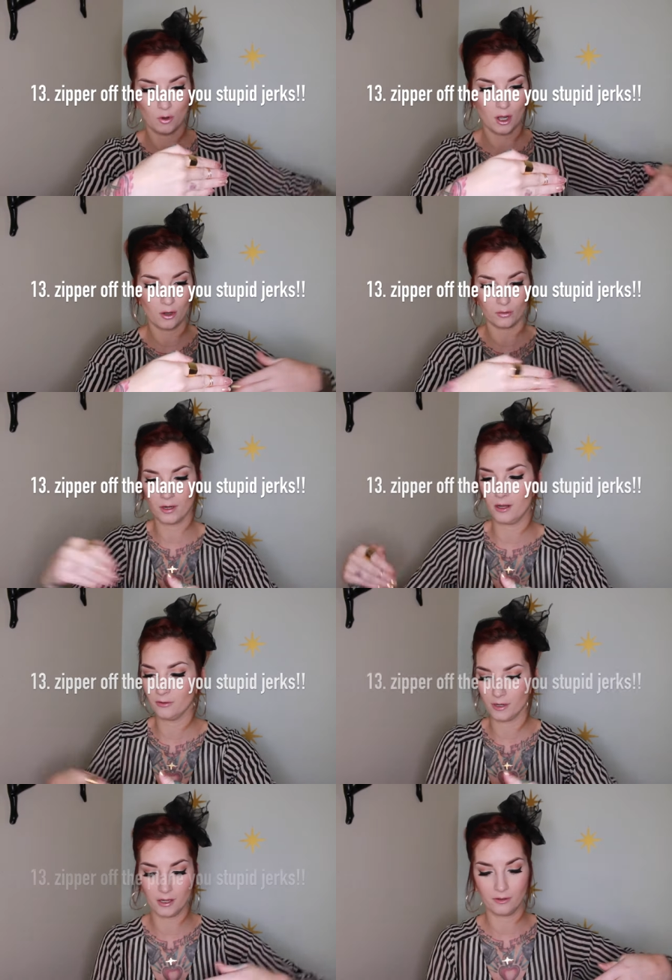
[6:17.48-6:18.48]
row,
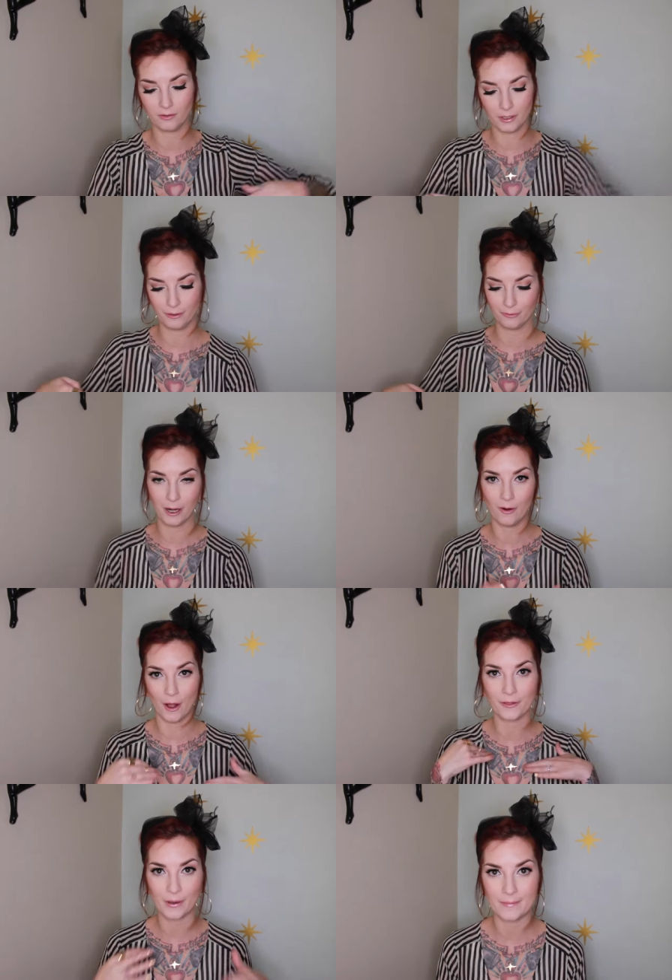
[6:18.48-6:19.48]
row, row, row, row,
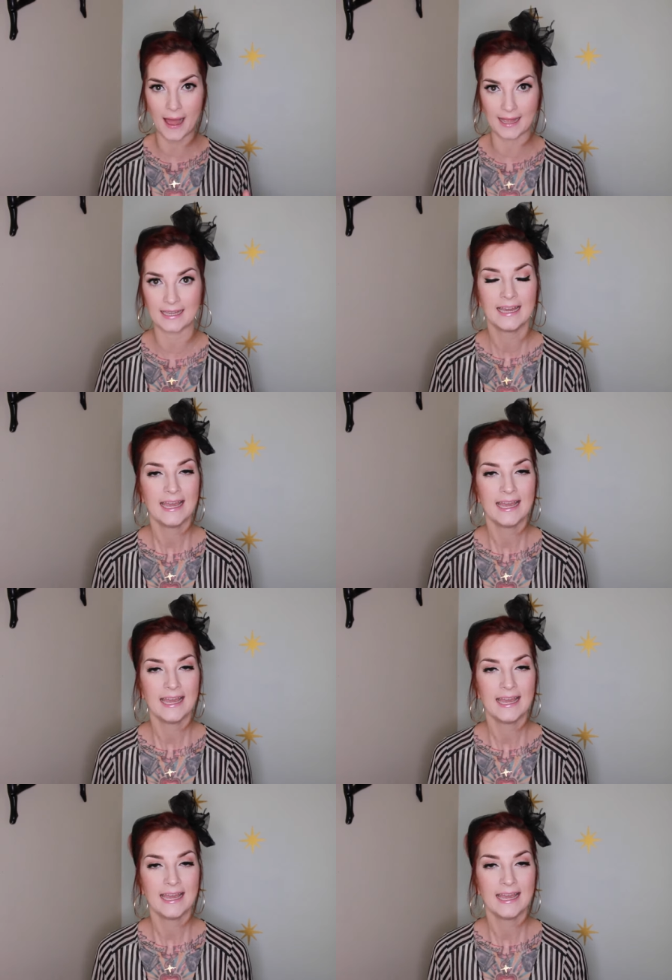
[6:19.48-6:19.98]
all the way back.